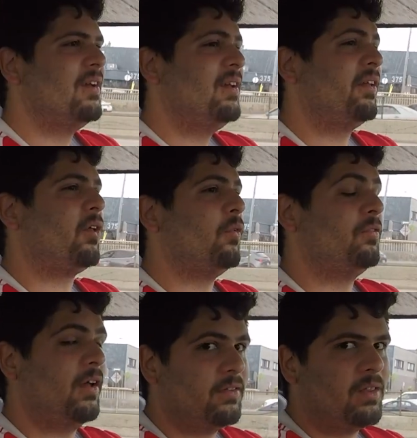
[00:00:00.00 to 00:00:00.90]
The sunroof
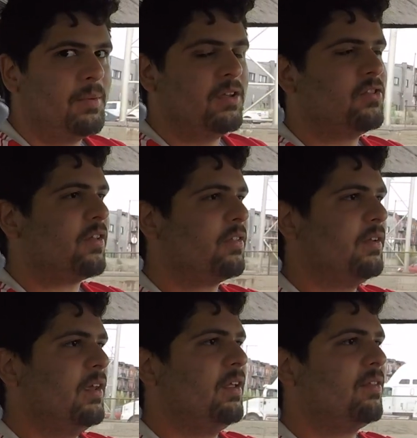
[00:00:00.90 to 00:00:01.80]
does need to be adjusted.
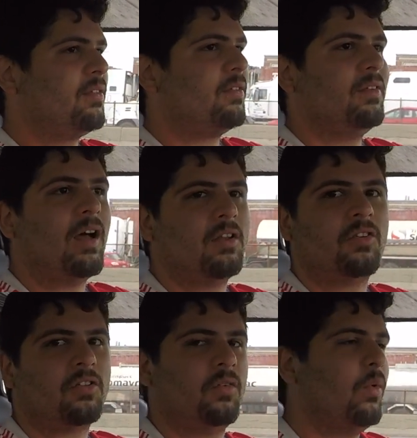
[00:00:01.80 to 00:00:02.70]
It's not
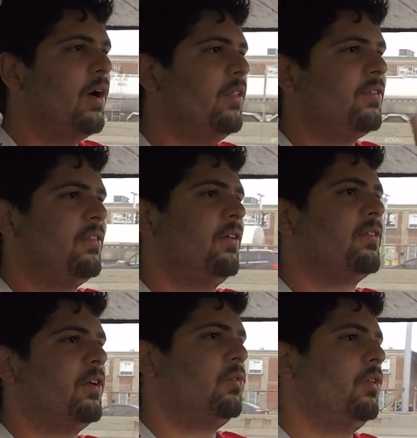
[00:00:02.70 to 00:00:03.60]
adjusted well. The seals
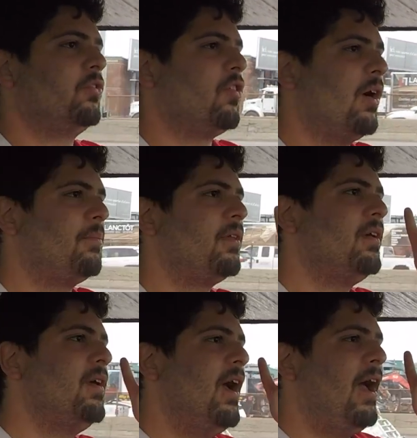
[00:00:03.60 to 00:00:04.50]
are not doing their jobs,
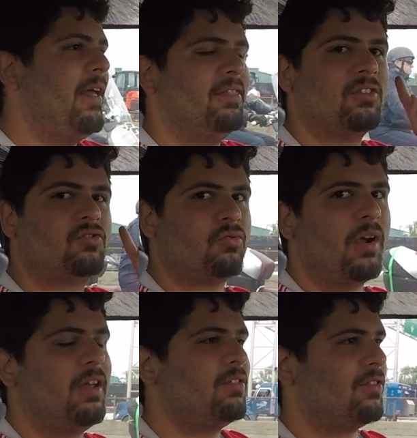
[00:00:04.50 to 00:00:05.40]
and the
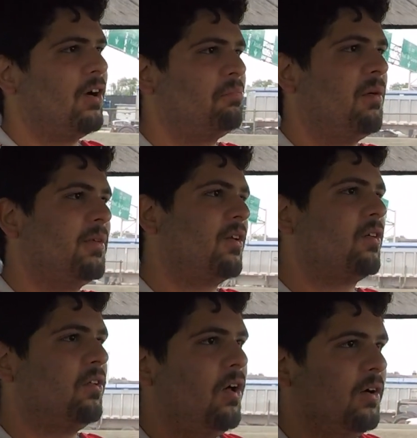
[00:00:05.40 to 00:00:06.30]
drains are probably
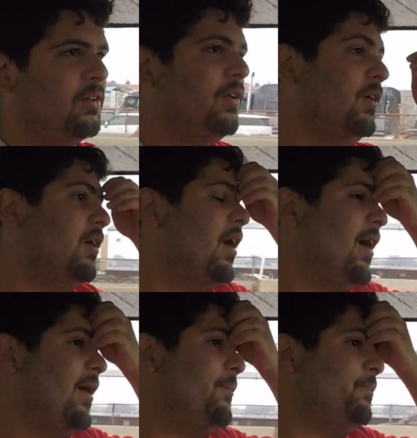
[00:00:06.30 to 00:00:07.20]
clogged.
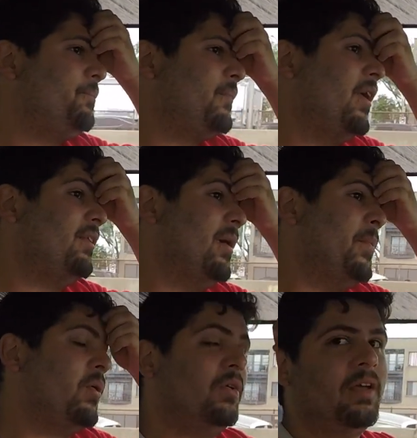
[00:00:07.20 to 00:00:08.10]
In
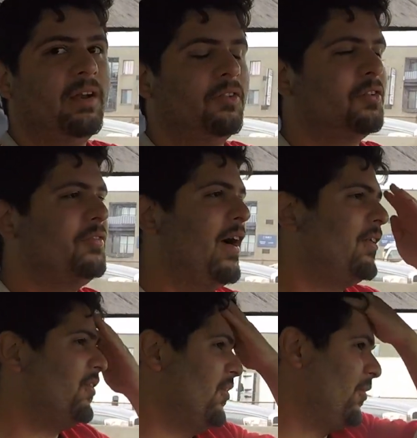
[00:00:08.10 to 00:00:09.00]
typical 900
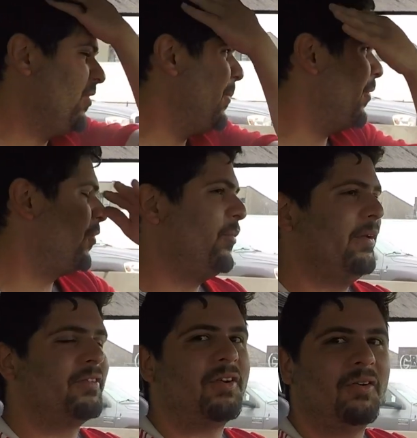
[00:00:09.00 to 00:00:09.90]
fashion, or typical
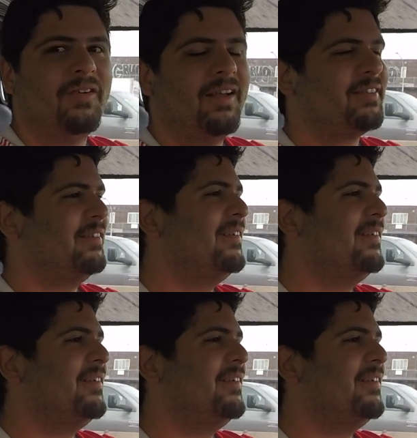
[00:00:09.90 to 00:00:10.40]
Swedish car fashion,